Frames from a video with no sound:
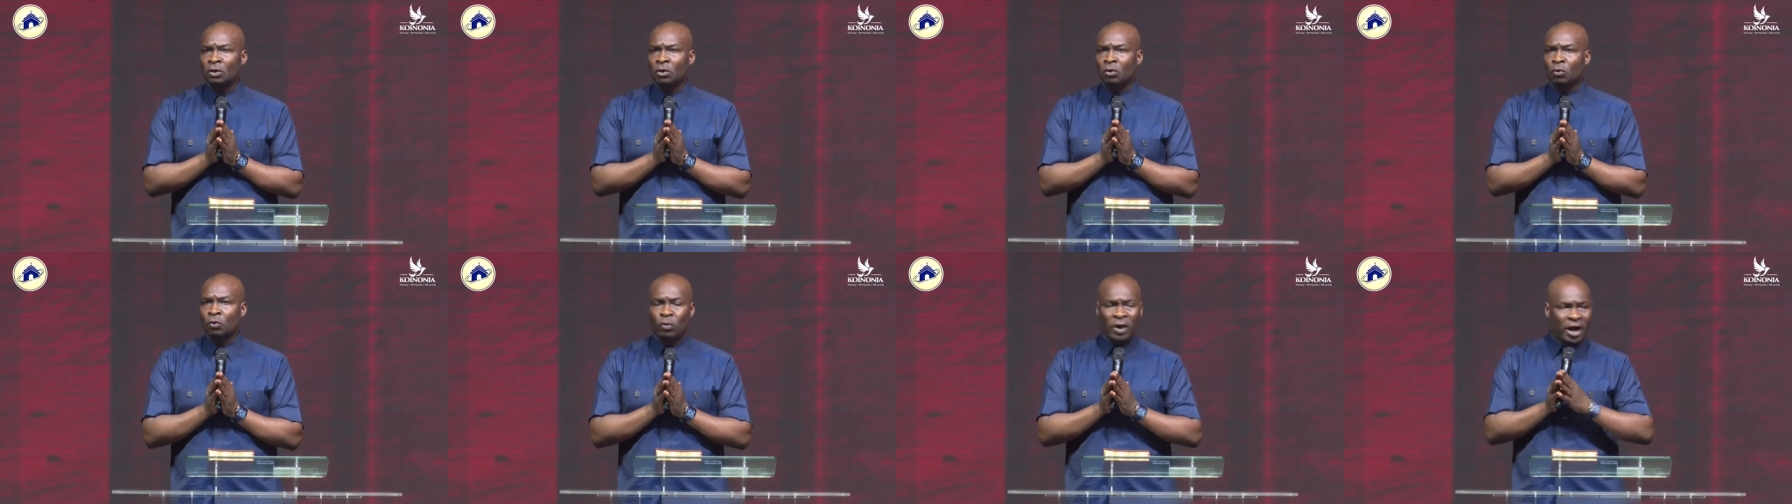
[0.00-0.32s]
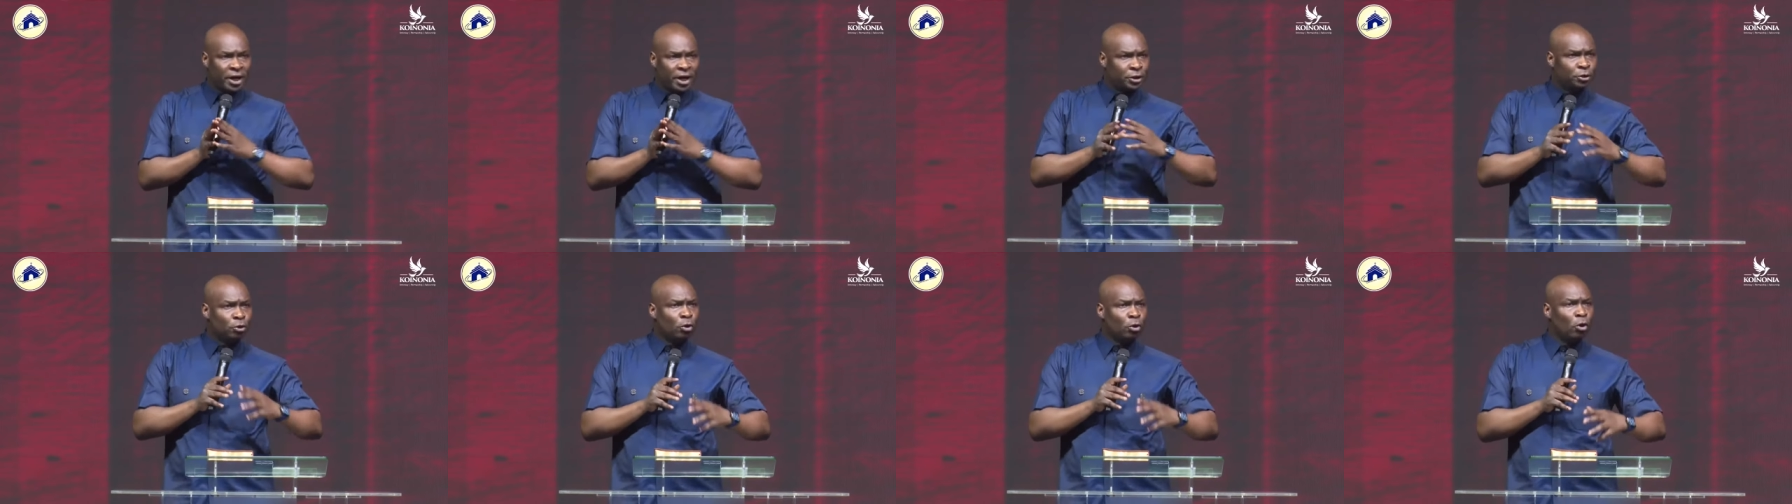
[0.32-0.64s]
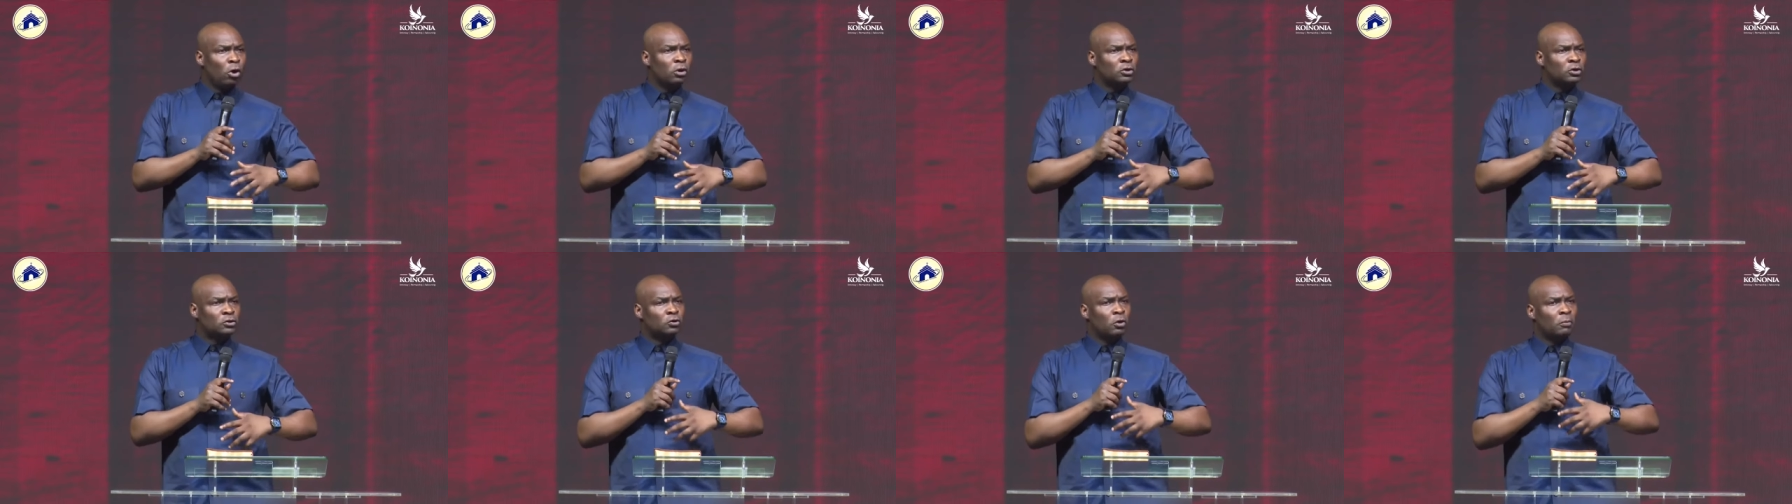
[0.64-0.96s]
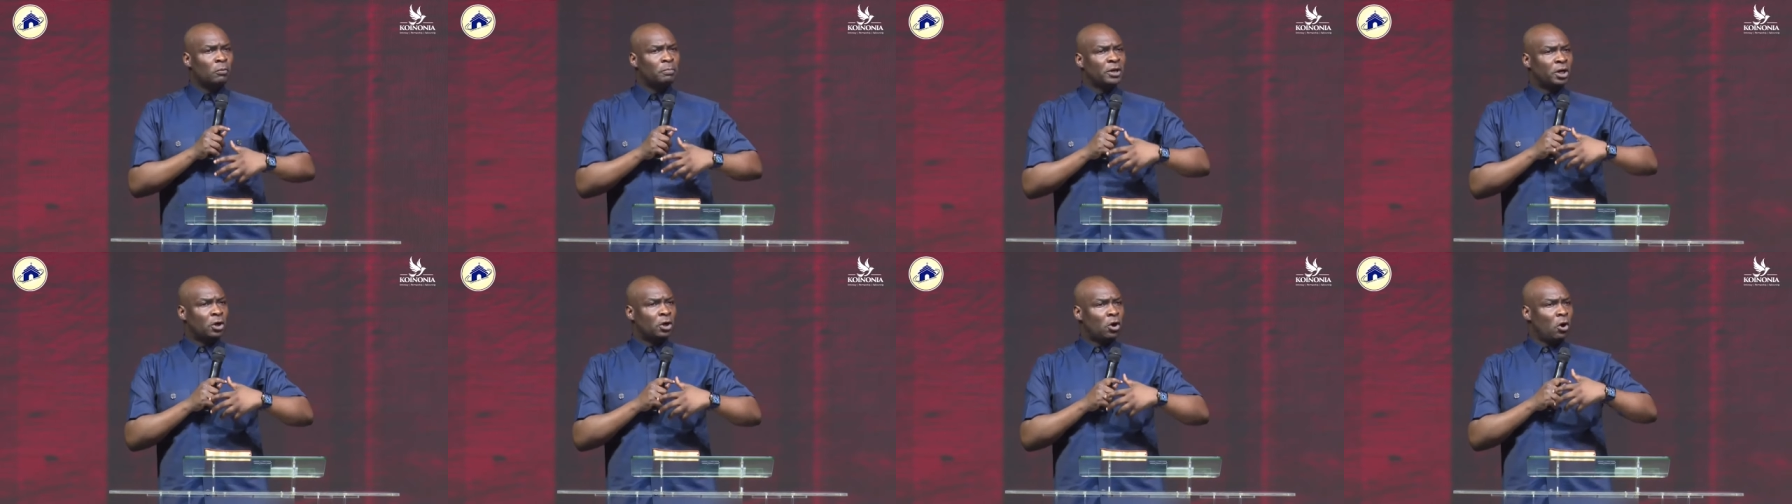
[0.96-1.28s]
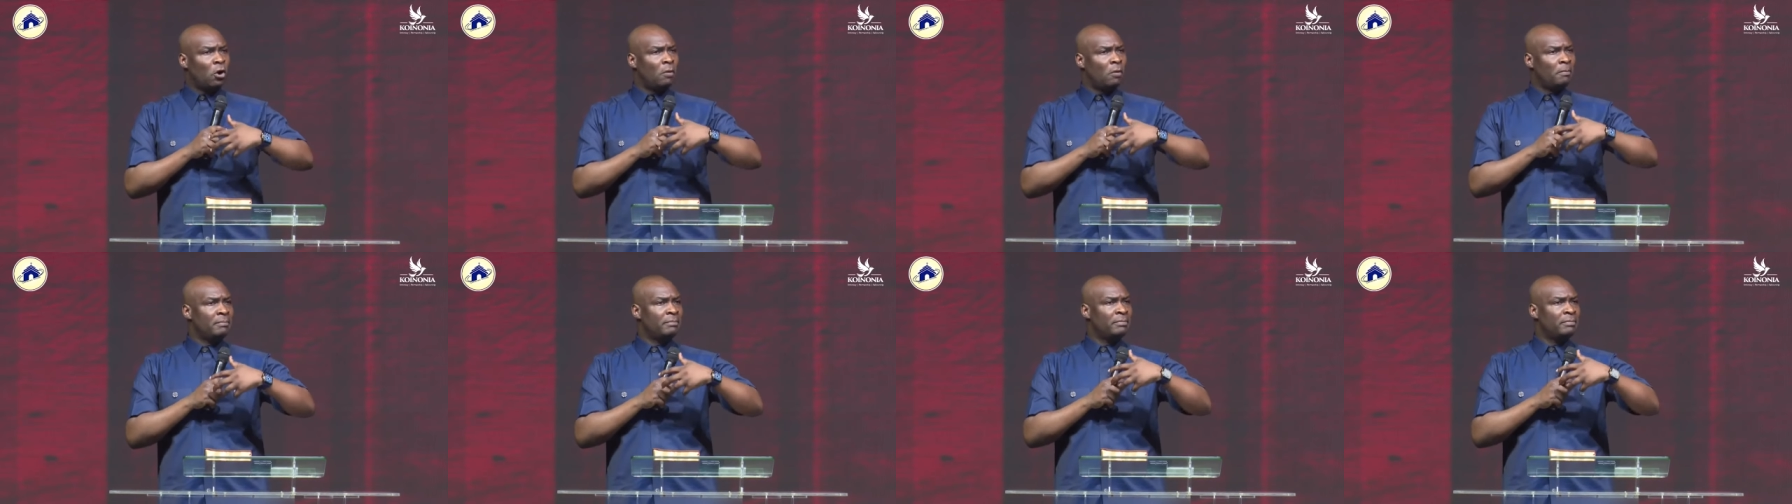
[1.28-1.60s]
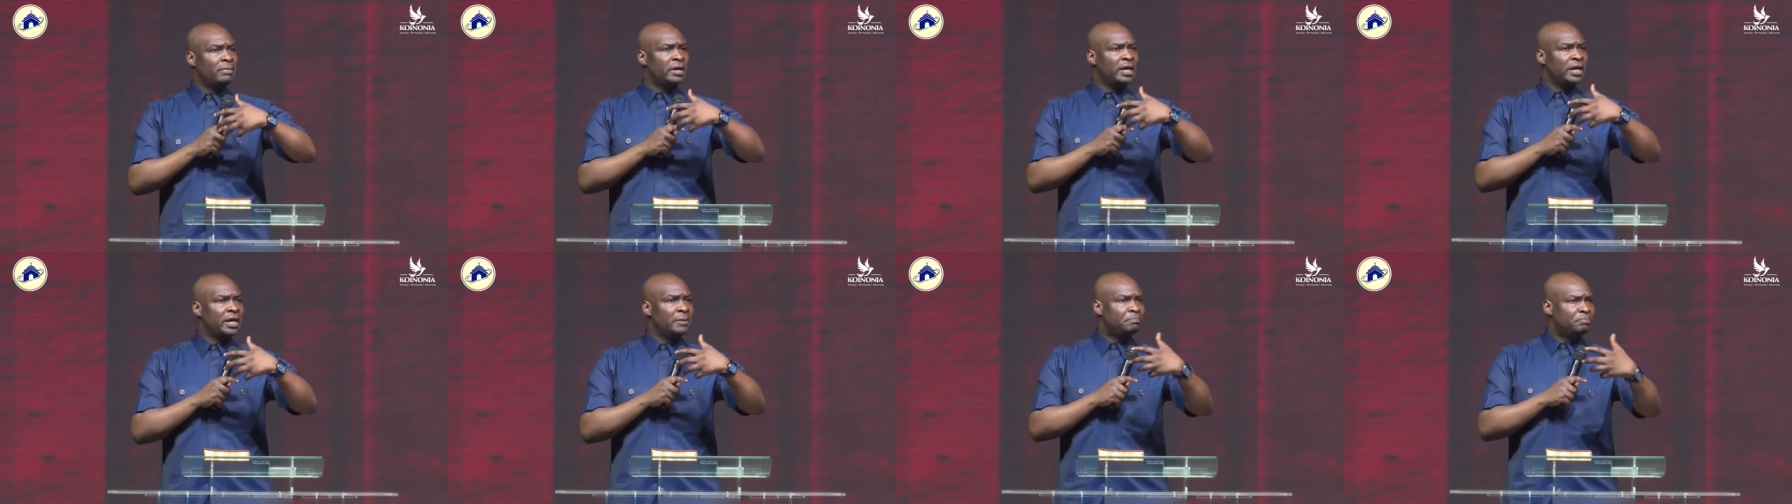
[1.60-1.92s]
When you also become a